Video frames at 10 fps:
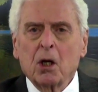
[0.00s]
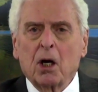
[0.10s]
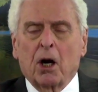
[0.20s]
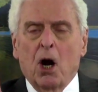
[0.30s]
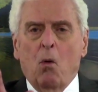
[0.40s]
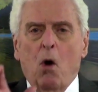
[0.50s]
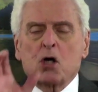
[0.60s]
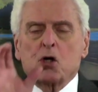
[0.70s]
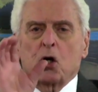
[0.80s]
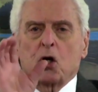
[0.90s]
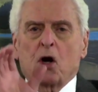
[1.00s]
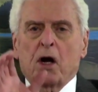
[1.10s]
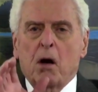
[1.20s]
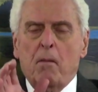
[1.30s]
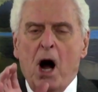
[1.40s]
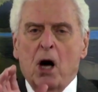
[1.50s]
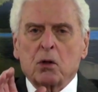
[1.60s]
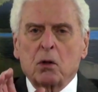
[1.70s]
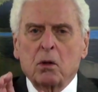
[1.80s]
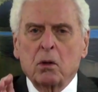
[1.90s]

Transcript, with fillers: And I want you to think about